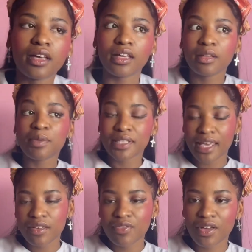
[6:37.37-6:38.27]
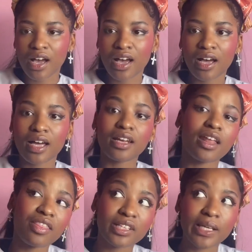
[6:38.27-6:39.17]
In Batavia,
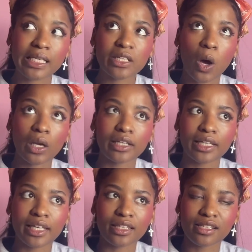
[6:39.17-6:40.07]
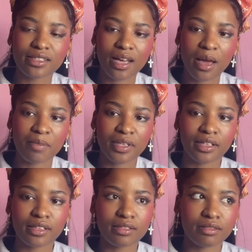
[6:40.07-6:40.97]
another Dutch colony in this time
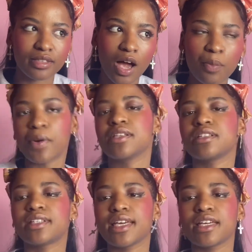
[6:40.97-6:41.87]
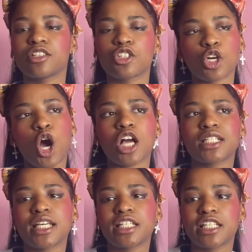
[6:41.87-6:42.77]
that is now present-day
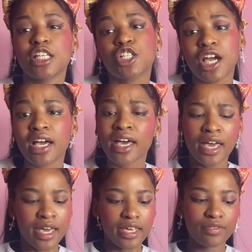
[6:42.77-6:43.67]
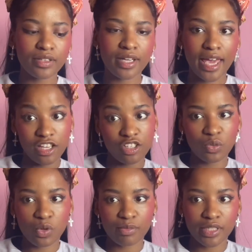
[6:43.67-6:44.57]
Jakarta, Indonesia, even Asian
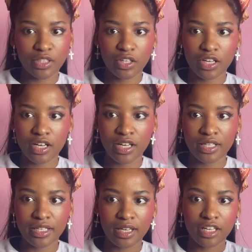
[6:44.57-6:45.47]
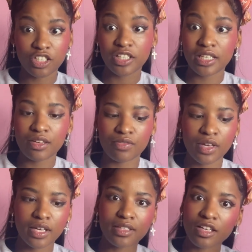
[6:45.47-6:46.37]
women could achieve
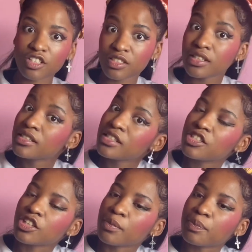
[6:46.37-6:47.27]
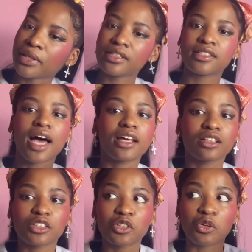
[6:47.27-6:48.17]
Dutch citizenship and
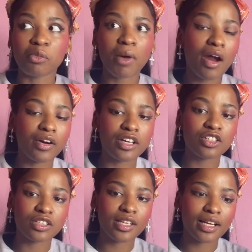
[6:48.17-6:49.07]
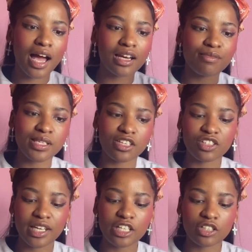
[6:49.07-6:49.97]
status through marriage. And that kind of
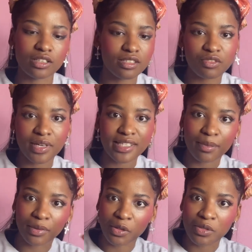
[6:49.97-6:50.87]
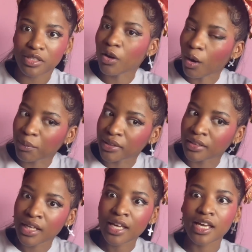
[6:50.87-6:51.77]
miscegenation isn't really something you see common
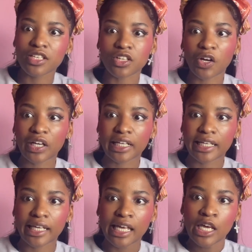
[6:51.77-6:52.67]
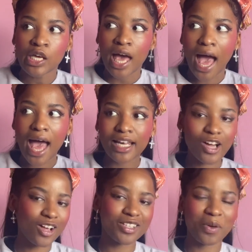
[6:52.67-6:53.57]
historically. And
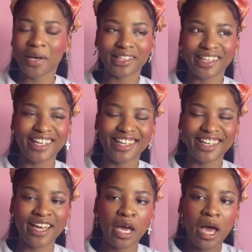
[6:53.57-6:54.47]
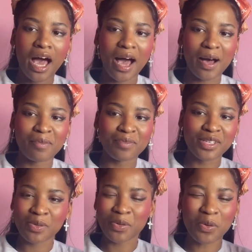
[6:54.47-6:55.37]
consequently,
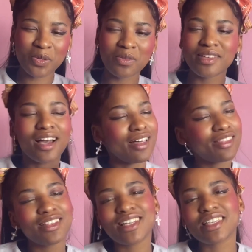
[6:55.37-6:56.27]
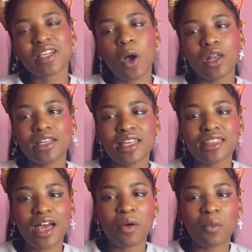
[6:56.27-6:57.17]
this was also the other Dutch colony
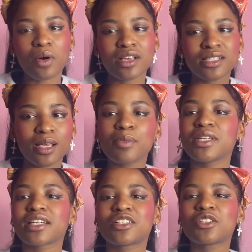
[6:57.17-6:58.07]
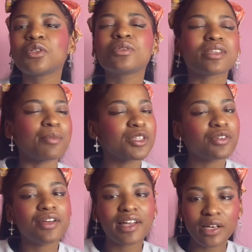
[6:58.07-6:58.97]
that was subject to
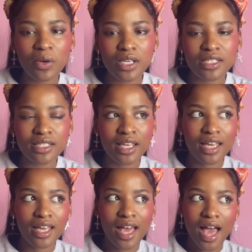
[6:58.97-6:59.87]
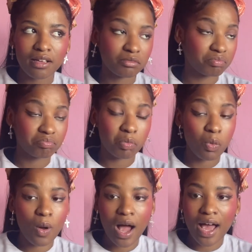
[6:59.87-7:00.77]
sumptuary laws. And
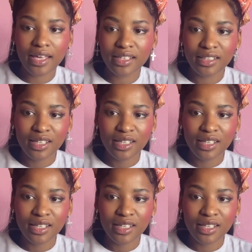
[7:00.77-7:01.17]
why?